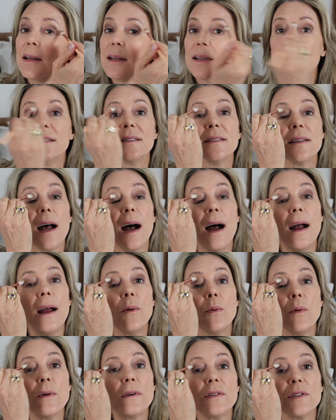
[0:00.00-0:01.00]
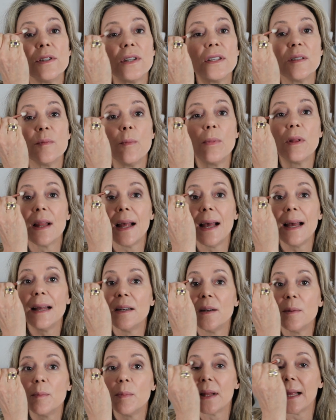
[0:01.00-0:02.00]
is I will just
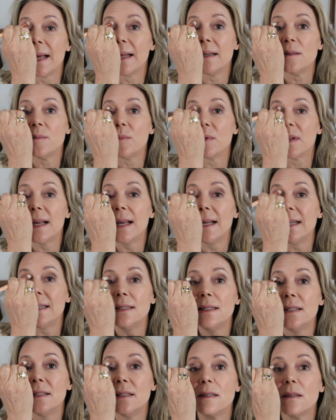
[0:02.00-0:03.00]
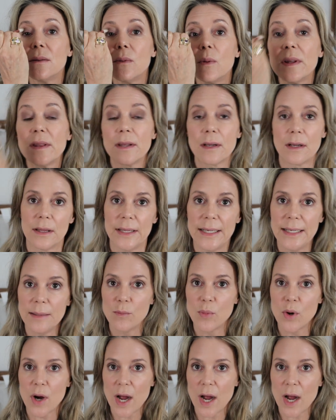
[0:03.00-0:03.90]
blend, blend, blend with a clean